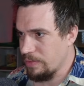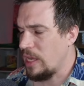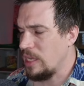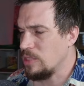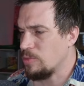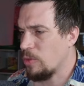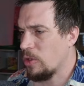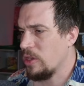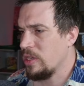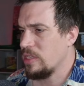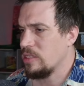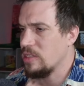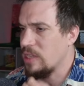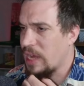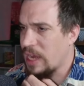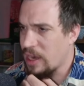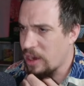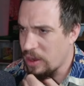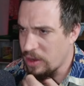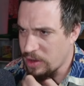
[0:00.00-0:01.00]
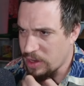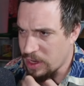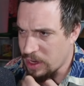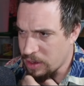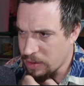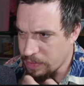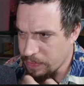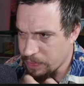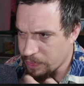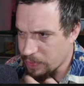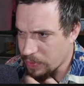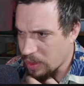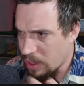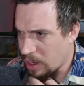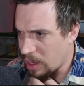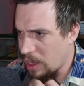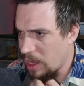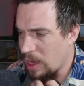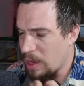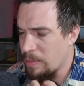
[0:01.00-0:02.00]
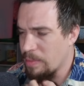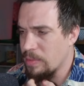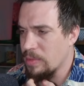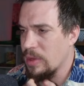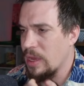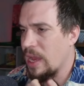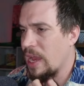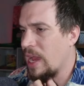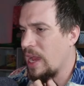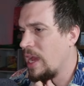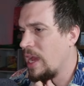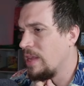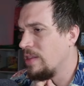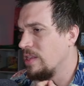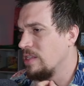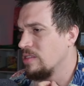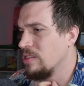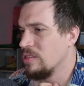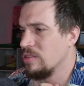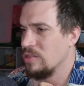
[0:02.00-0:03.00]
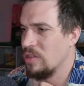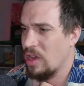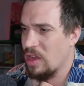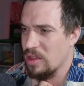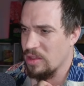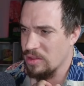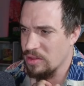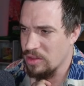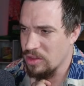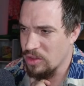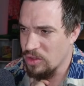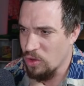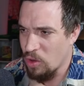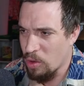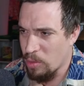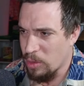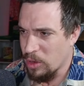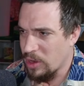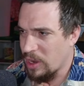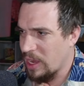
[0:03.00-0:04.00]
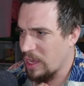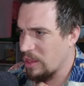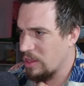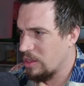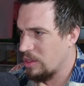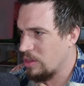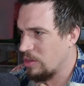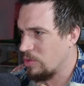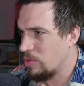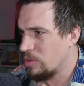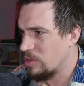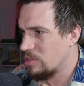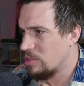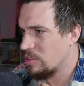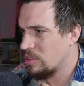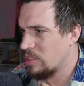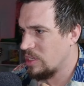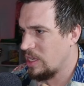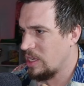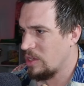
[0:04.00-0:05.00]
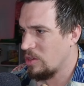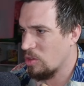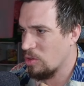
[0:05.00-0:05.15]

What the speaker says: He's brought his knight out here, and this is not the normal knight that you would see.